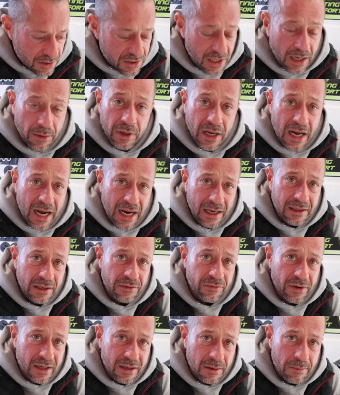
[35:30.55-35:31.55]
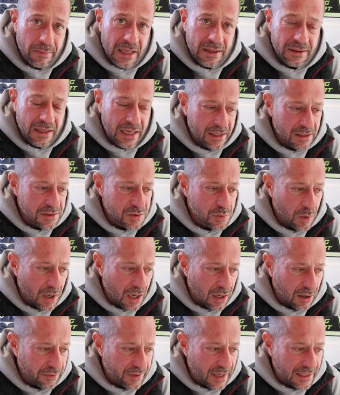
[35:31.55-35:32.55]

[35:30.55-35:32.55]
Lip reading: So I would highly recommend that as well.